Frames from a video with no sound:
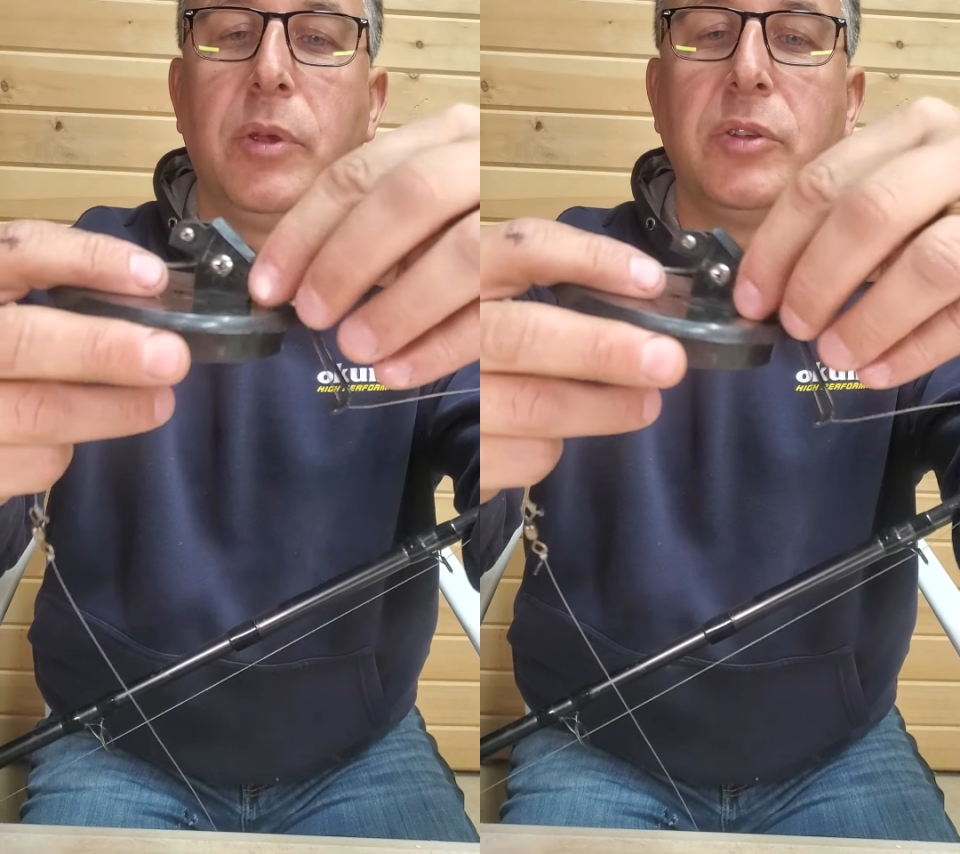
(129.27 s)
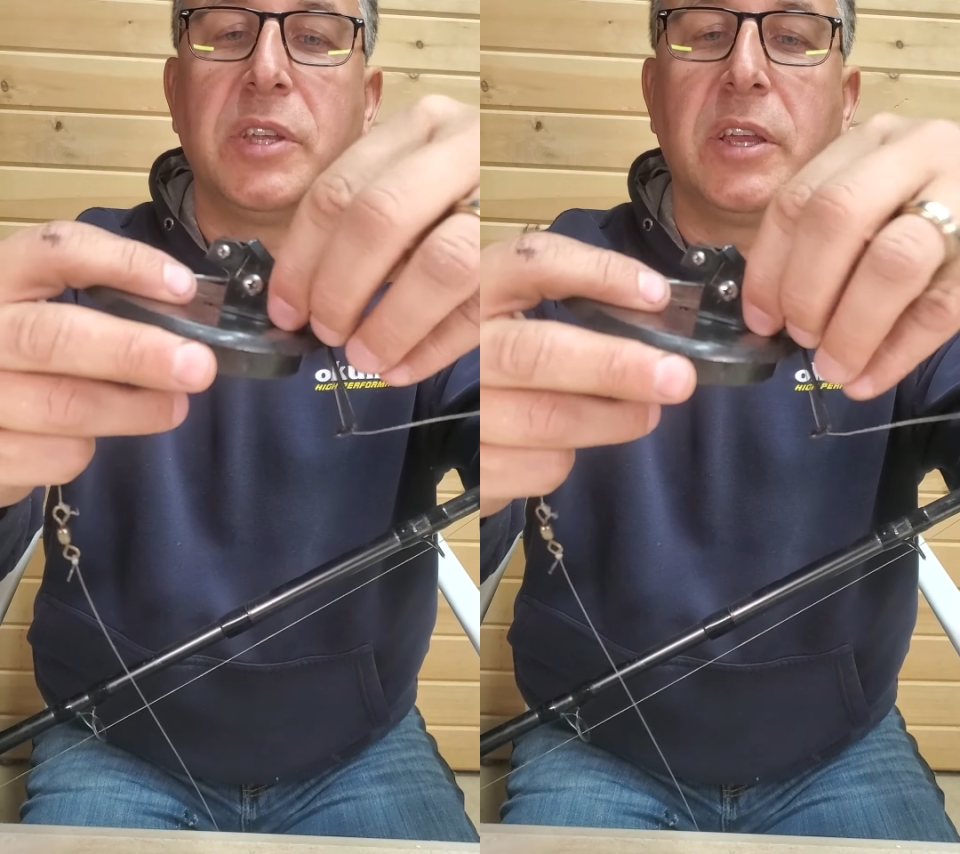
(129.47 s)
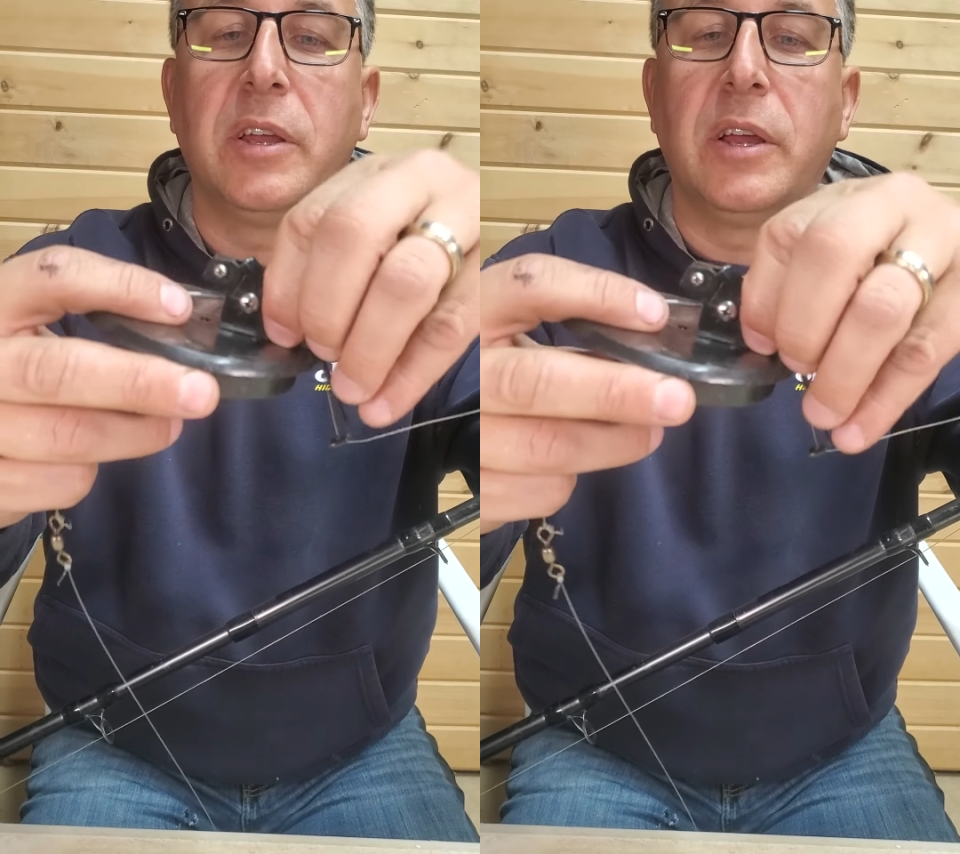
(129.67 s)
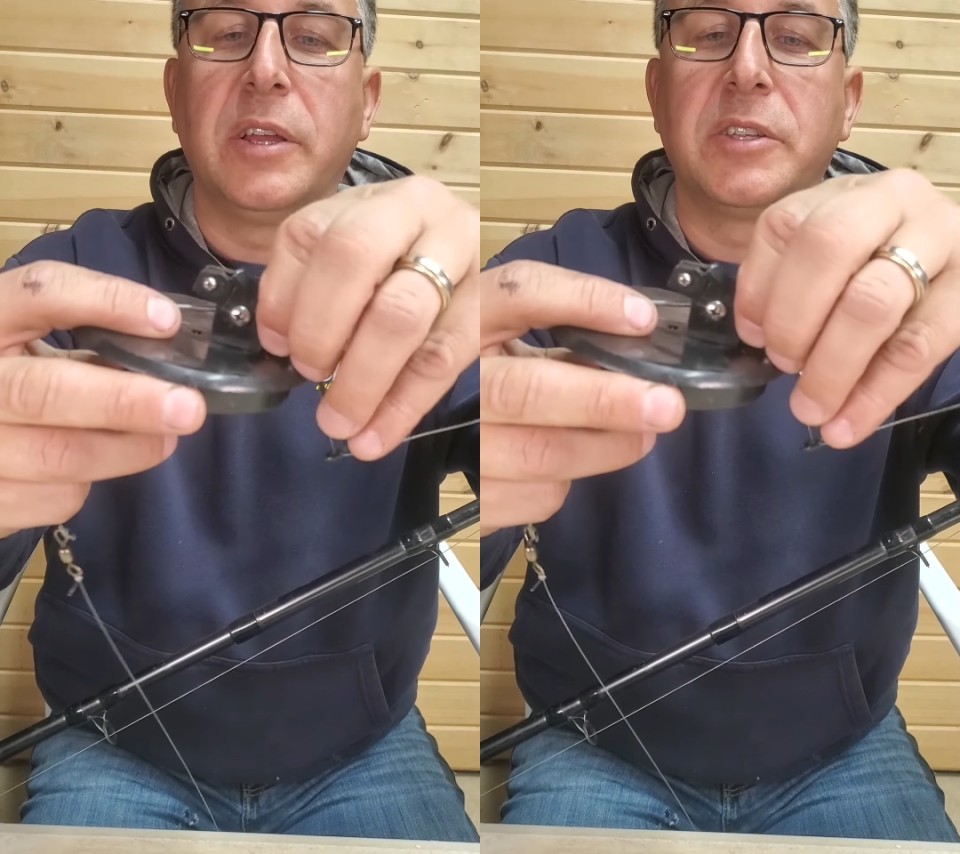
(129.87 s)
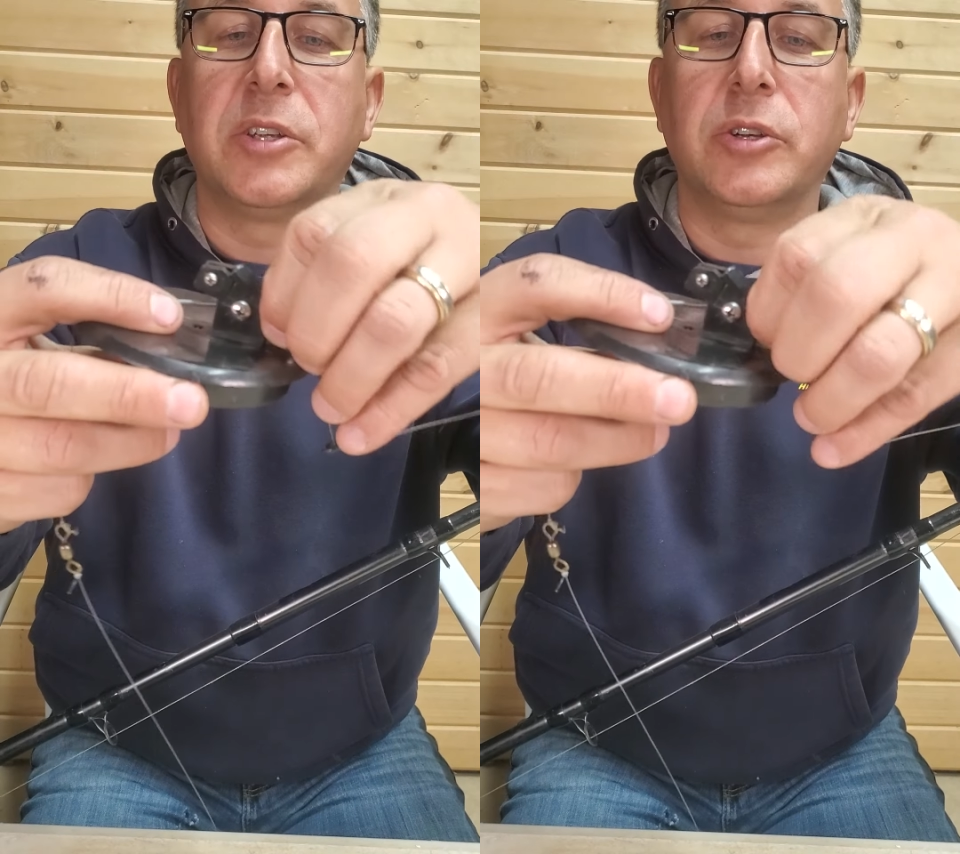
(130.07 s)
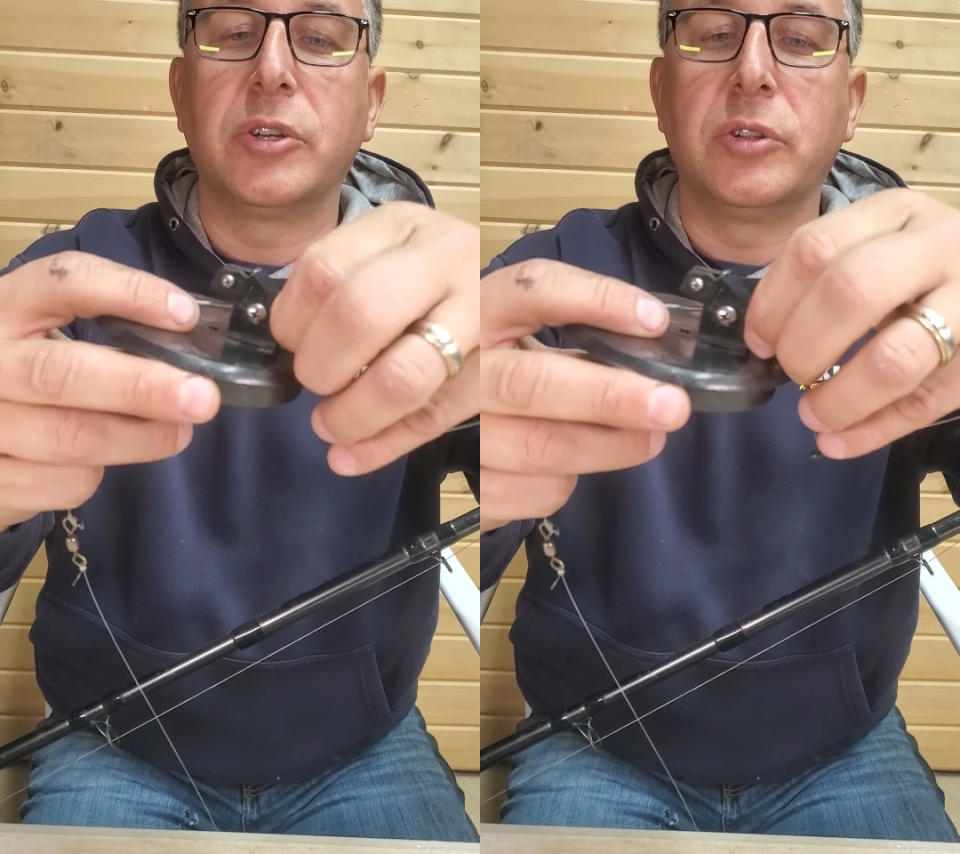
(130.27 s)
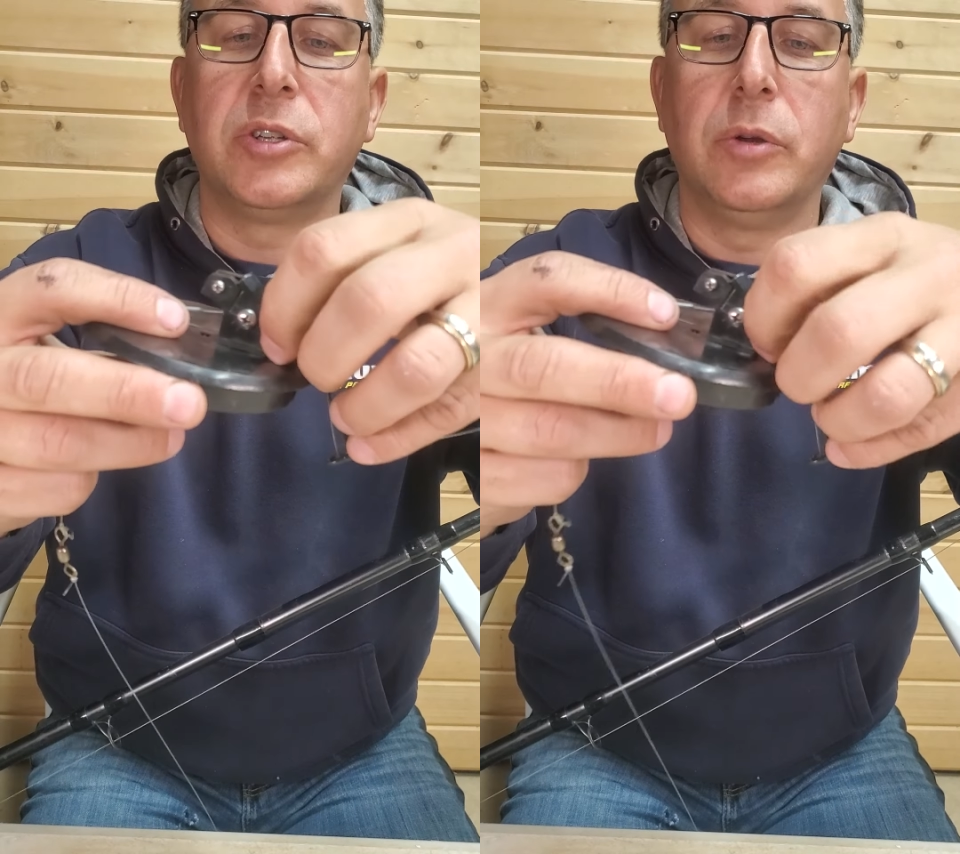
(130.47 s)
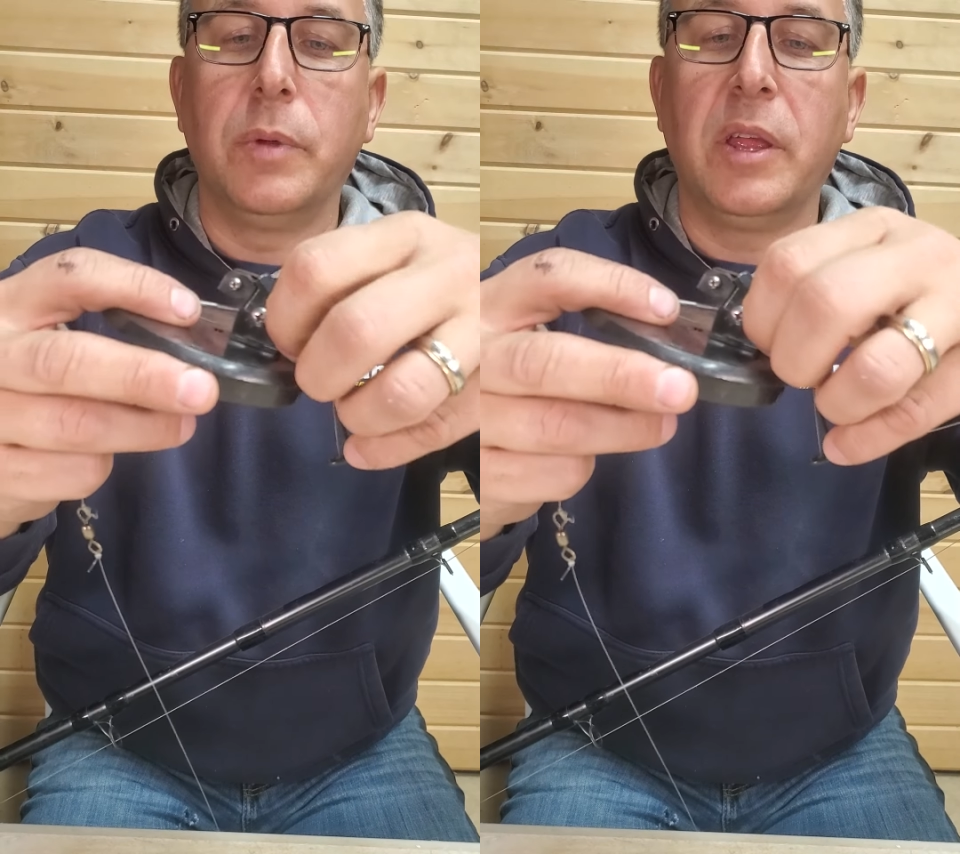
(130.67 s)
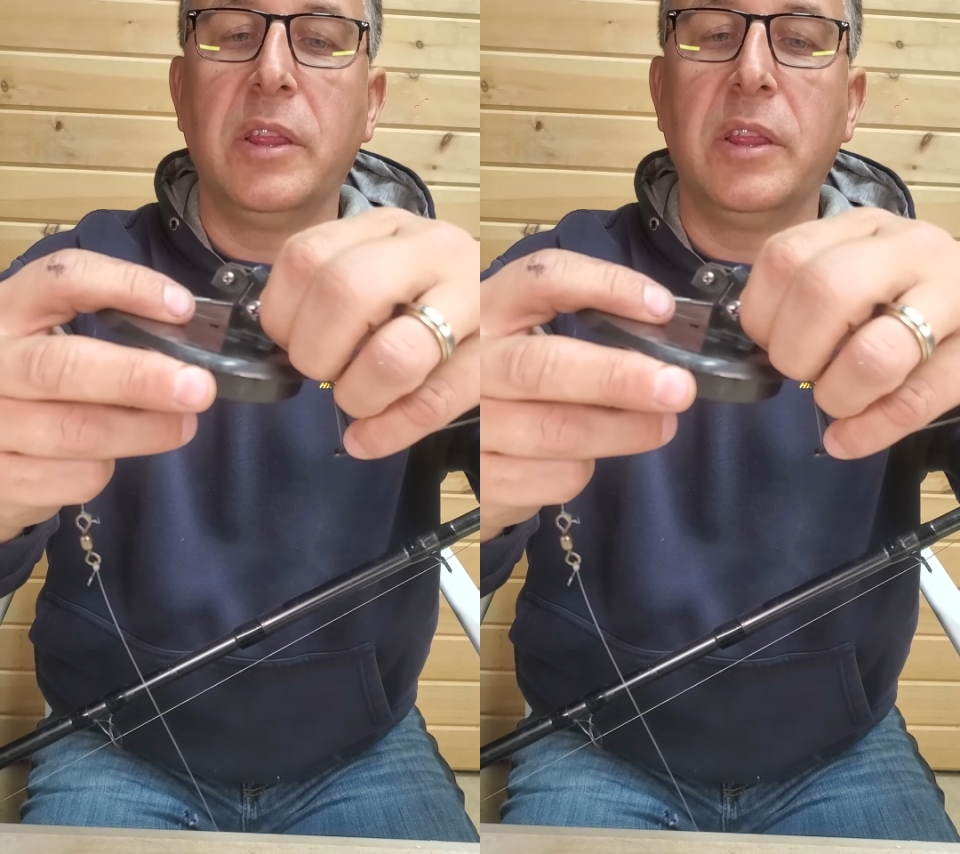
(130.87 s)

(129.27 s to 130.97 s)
using surgical tubing,